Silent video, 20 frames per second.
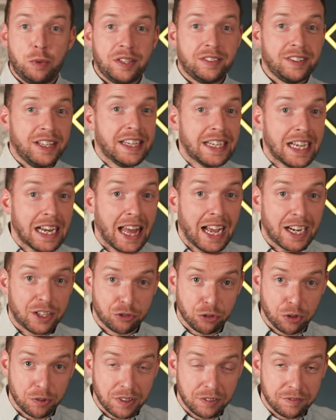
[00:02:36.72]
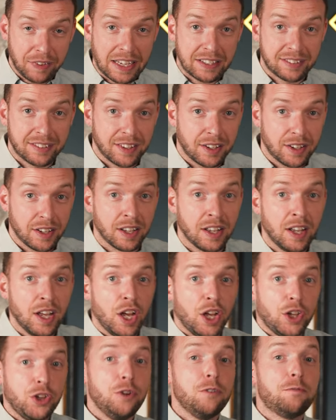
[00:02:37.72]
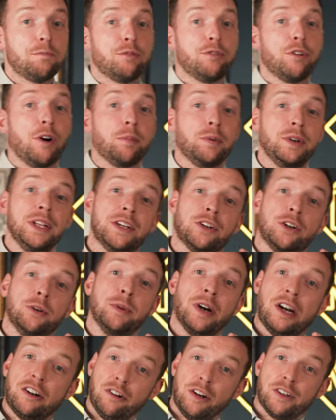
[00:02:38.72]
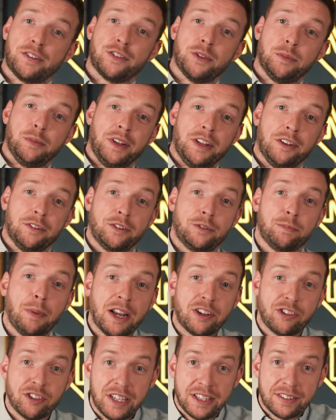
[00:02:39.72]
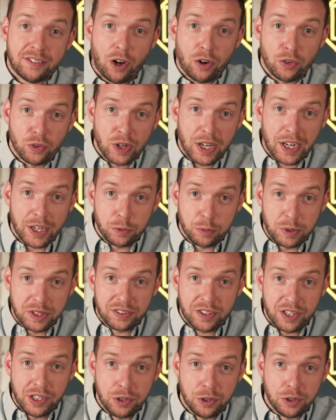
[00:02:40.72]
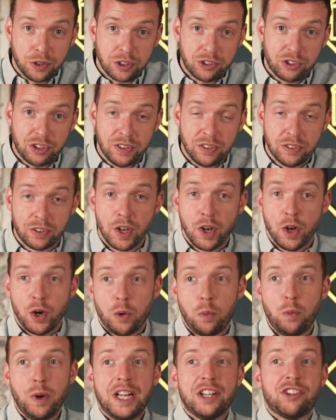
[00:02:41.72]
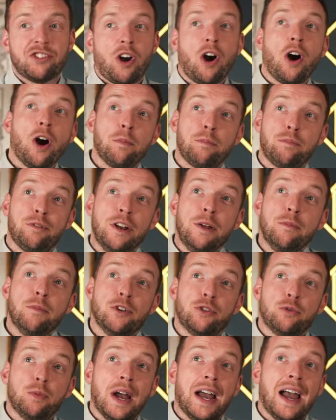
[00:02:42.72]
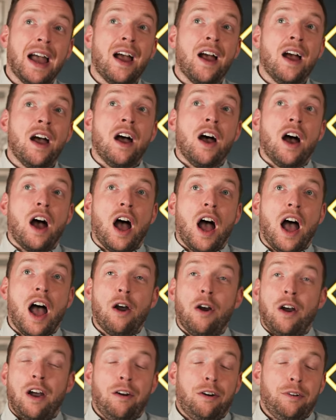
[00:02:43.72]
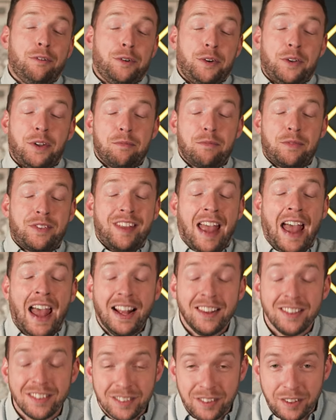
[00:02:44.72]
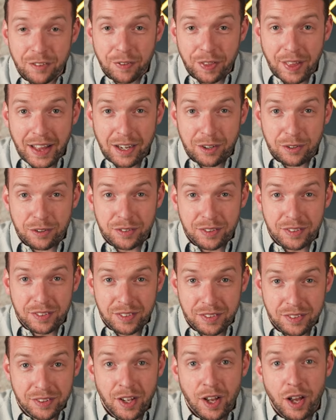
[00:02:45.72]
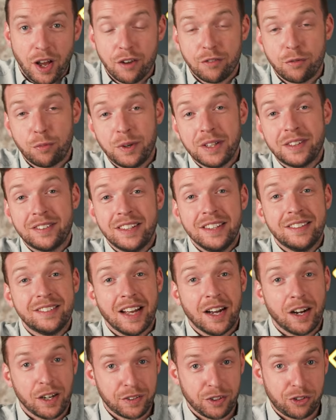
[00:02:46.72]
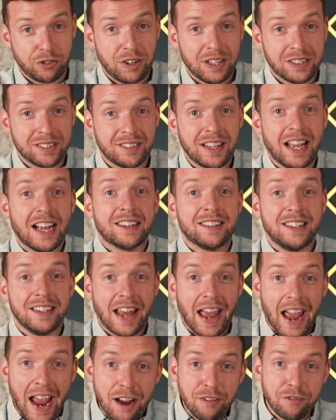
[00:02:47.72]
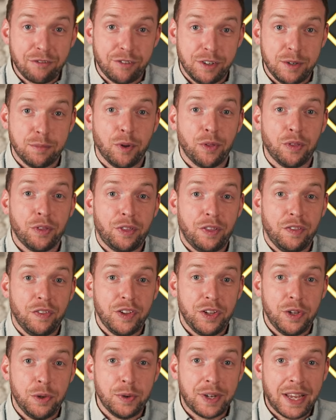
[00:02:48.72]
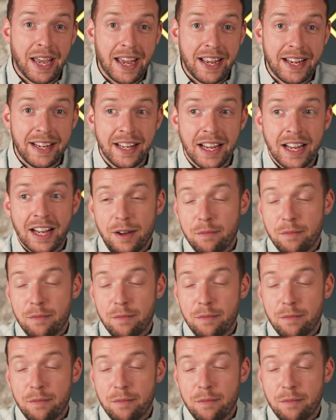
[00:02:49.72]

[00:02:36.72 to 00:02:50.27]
whiskey collector or investor, you've probably come across some of the specialist online whiskey auctions, which are pretty much where tens of thousands of whiskey sales are transacted every month in the UK.